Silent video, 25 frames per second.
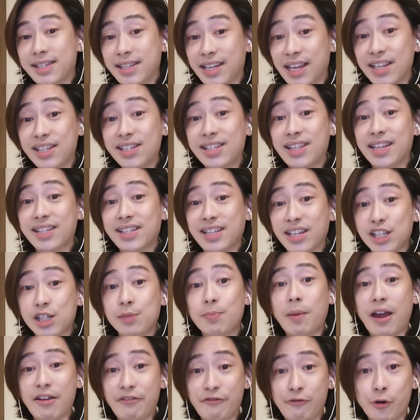Since this is
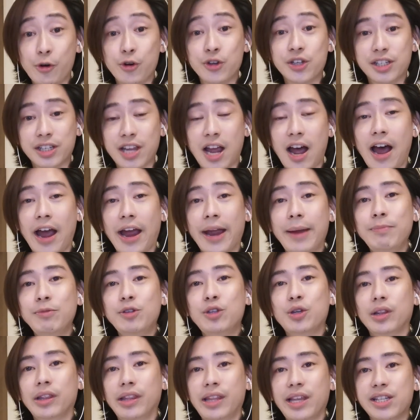my first time
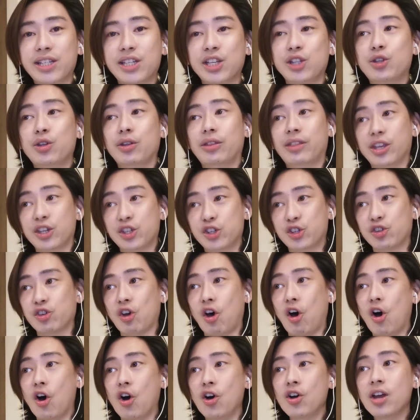to listen to this
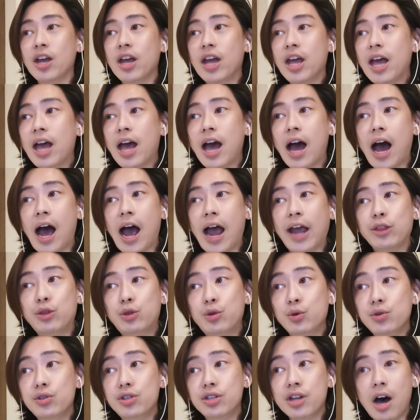song, I
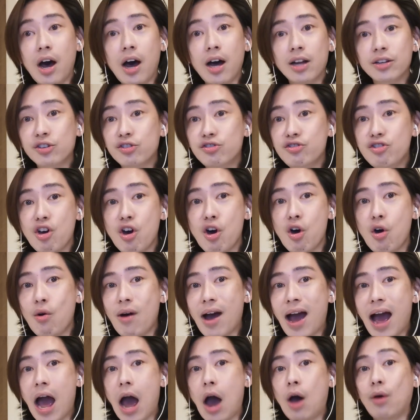do not know
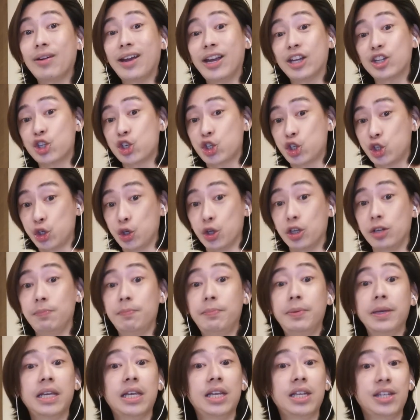how it should
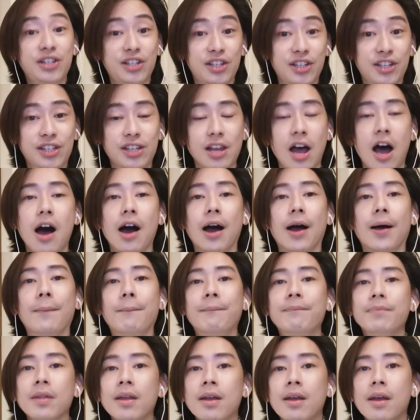be sung.
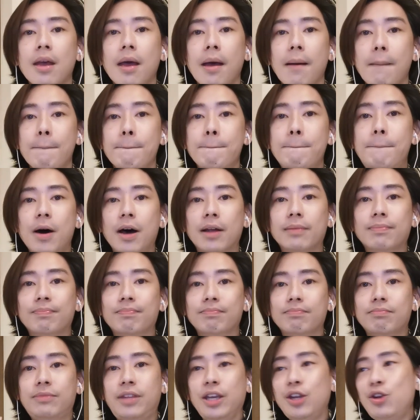
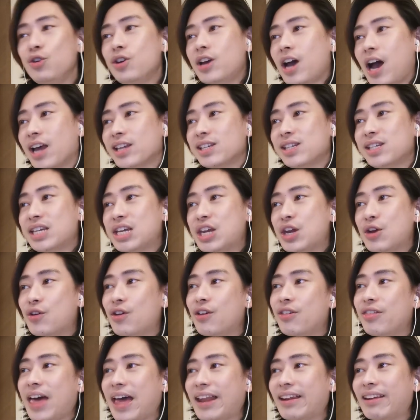But did you guys
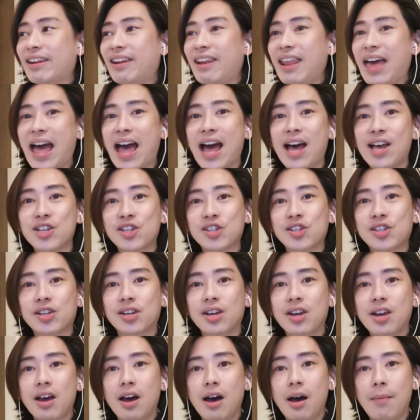hear that last
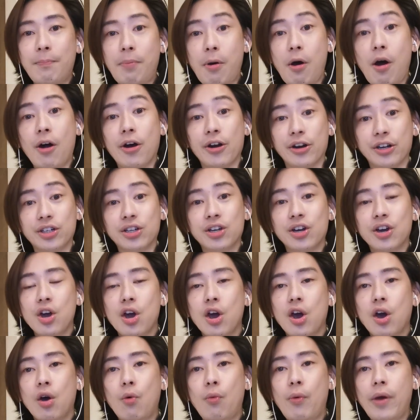part
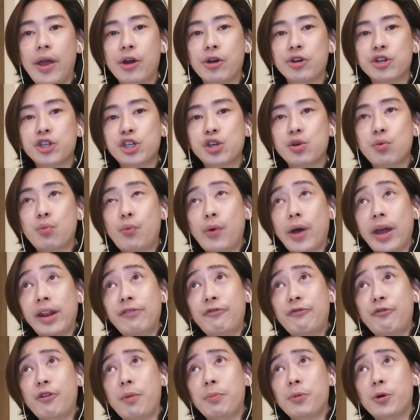where she
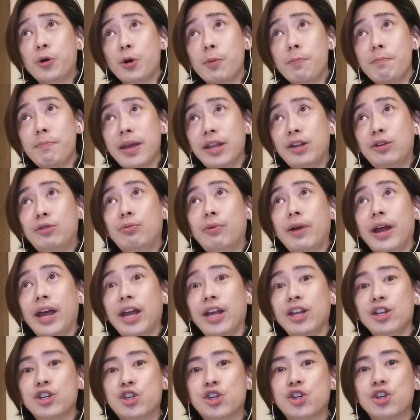went from her
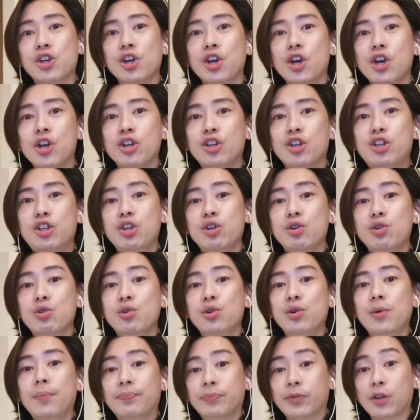mid-range
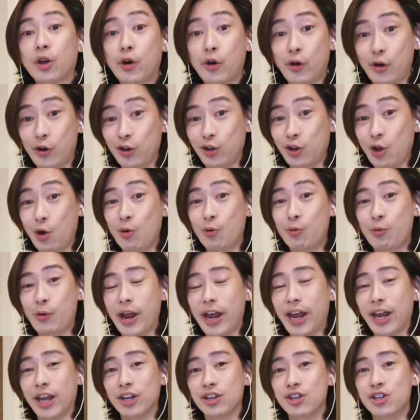to her low
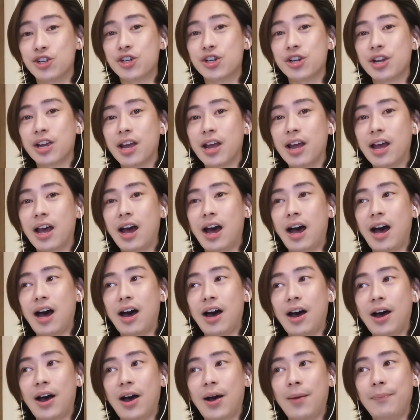range?
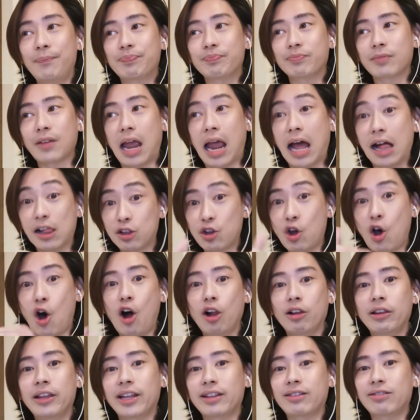I'll
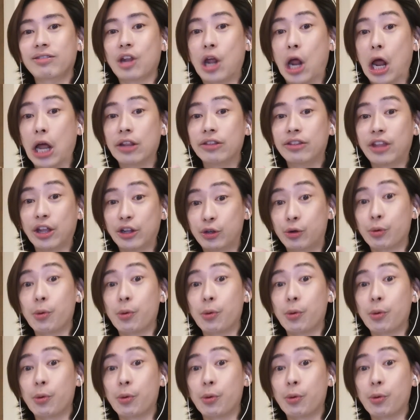call it the